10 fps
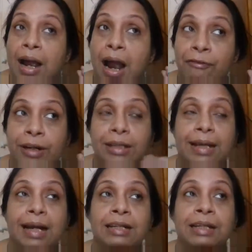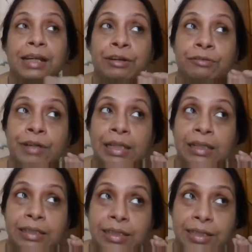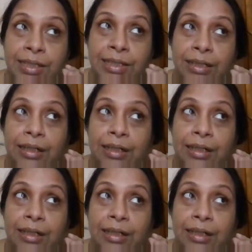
After that, you will just